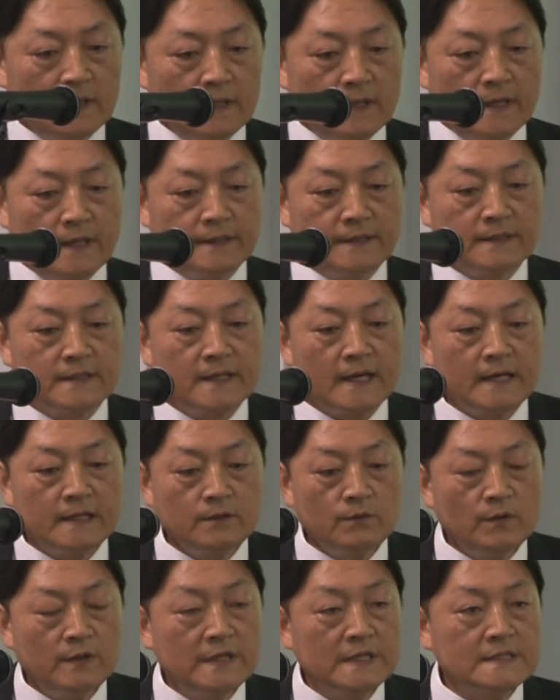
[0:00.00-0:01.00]
And the
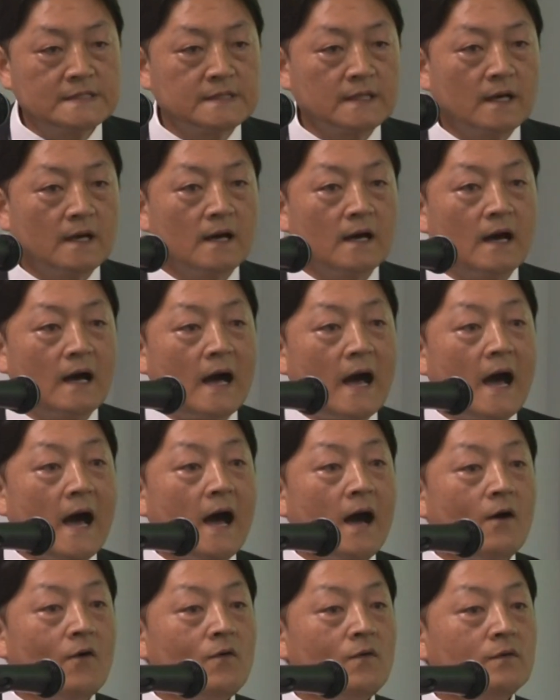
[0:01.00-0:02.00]
other one is
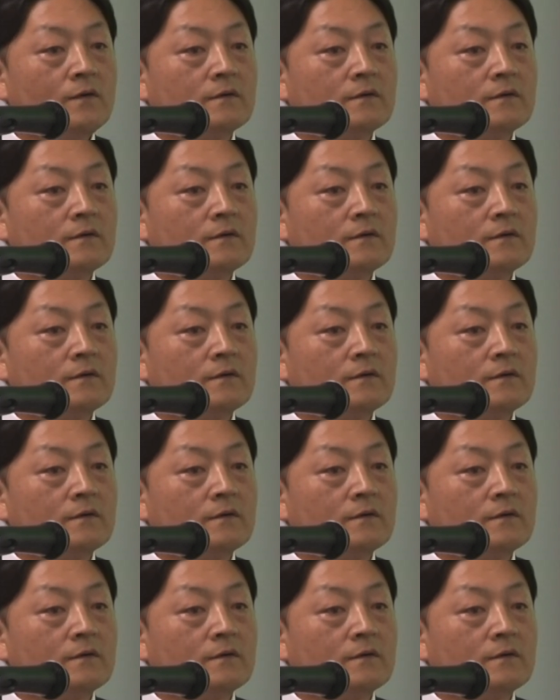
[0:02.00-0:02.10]
how